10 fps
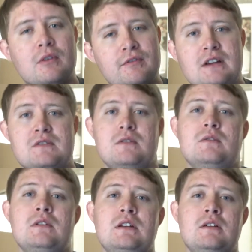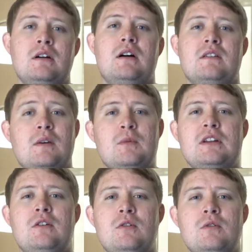professional,
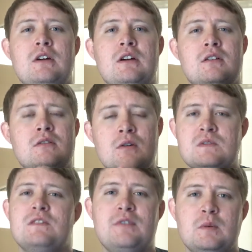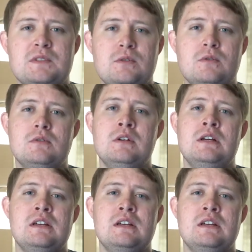somebody who goes to film school,